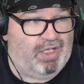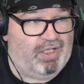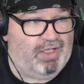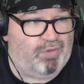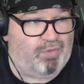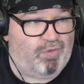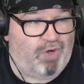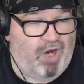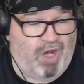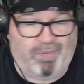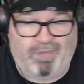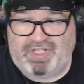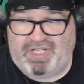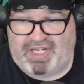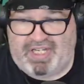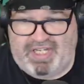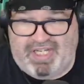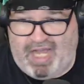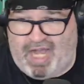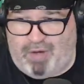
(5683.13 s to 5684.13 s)
Ron was
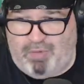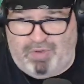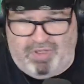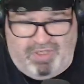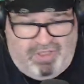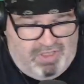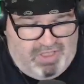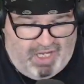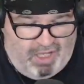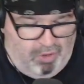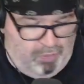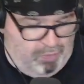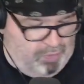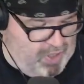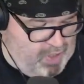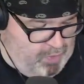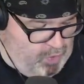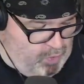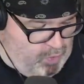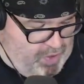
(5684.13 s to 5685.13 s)
like, yeah, I wouldn't tell
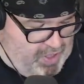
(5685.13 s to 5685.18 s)
people we